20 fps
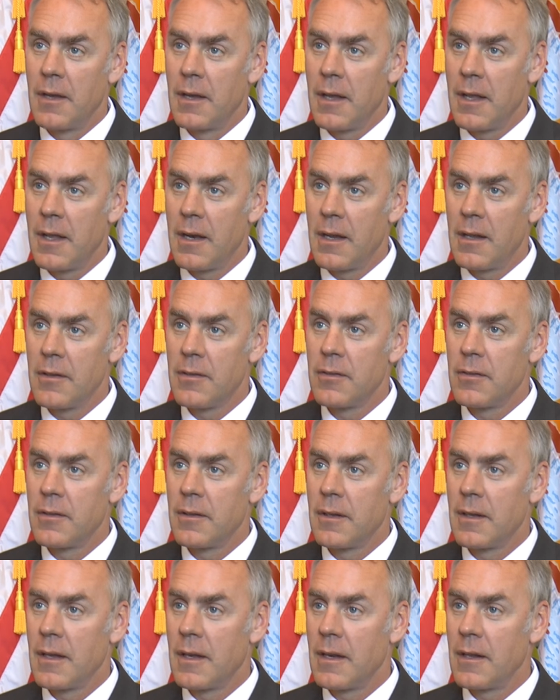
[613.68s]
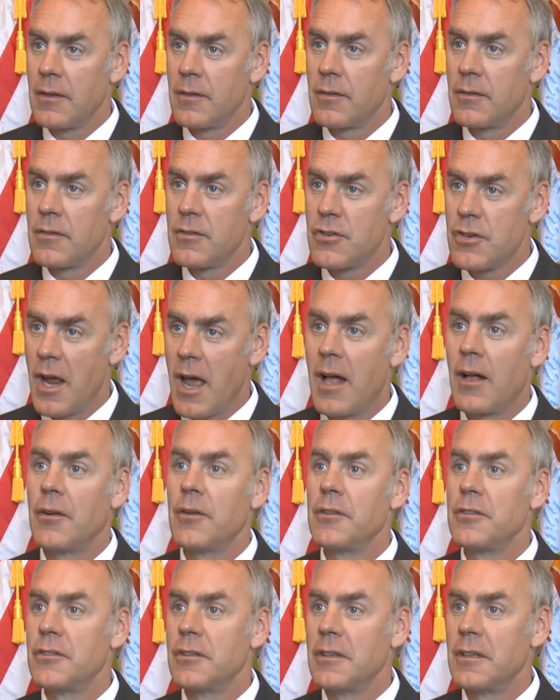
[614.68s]
and it's
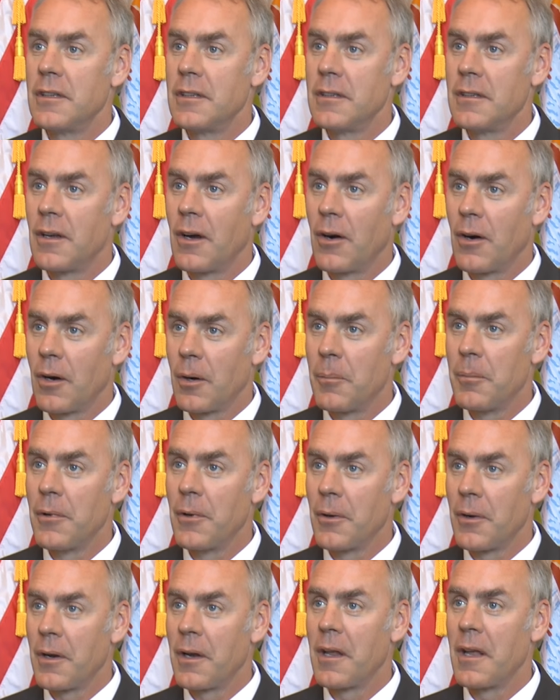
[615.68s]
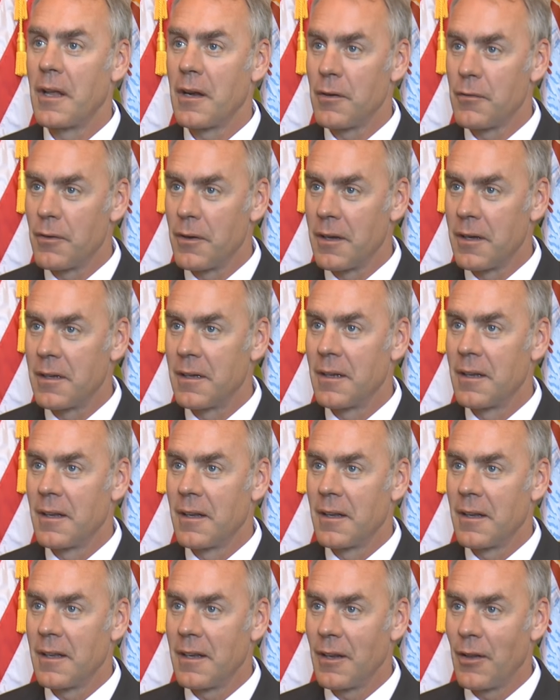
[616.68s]
challenging our ability to innovate.
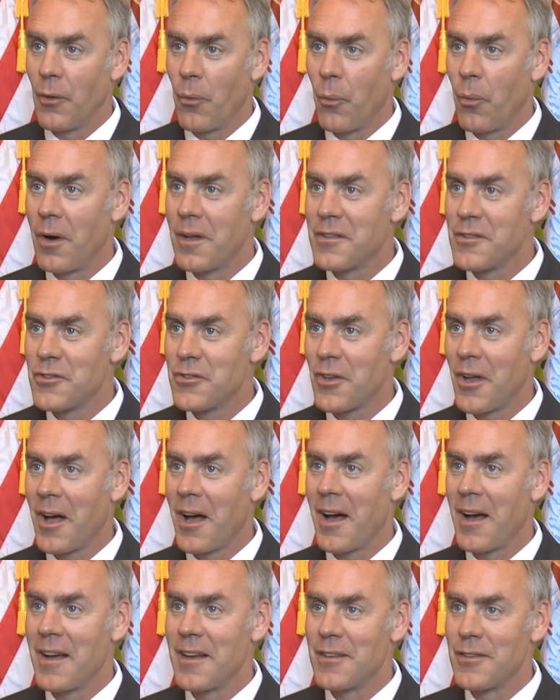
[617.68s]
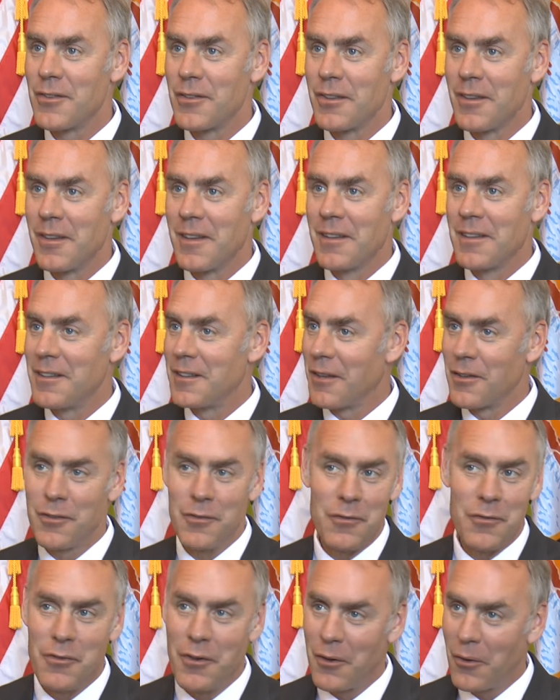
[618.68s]
You know, the one size
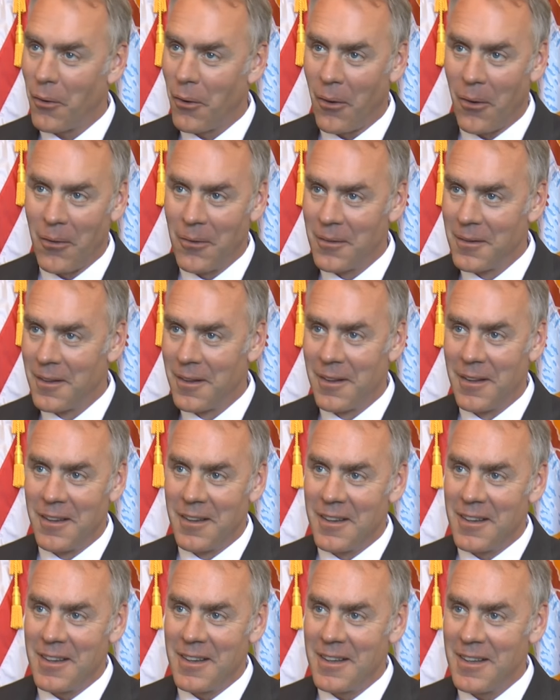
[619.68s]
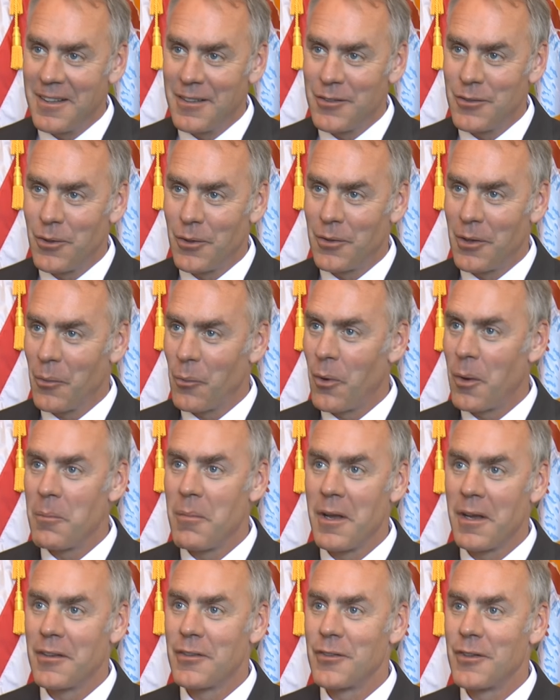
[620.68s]
doesn't fit all, and certainly what
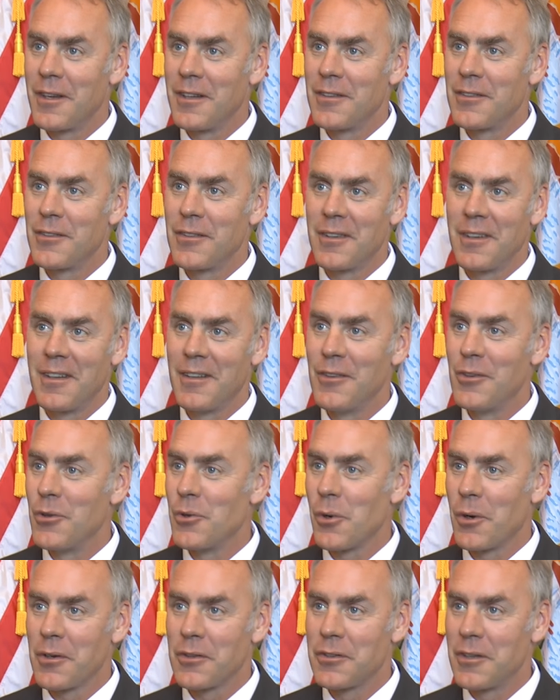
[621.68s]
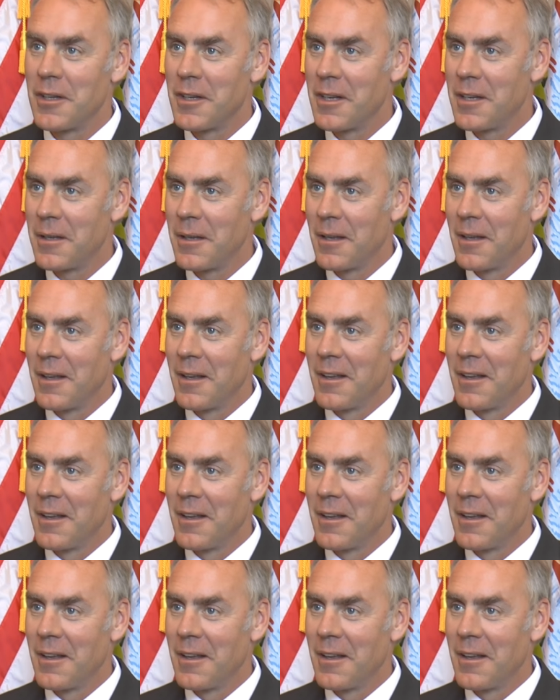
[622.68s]
makes sense in New York City